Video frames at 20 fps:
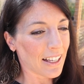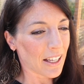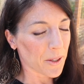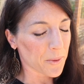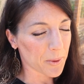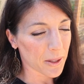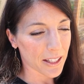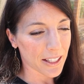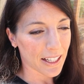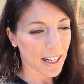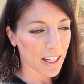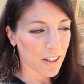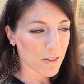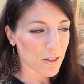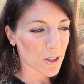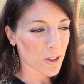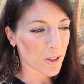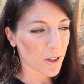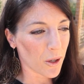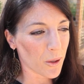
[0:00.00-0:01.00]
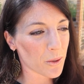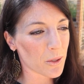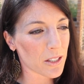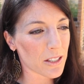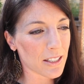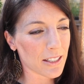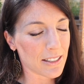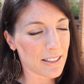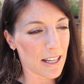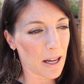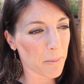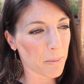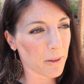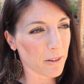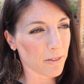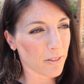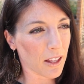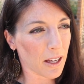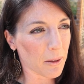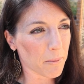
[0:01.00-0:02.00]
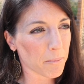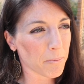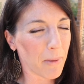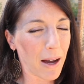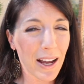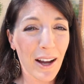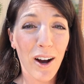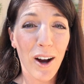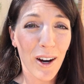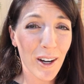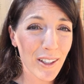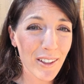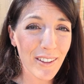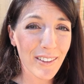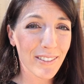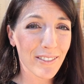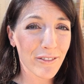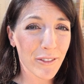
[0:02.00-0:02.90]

it really kind of just goes into depth of like my heart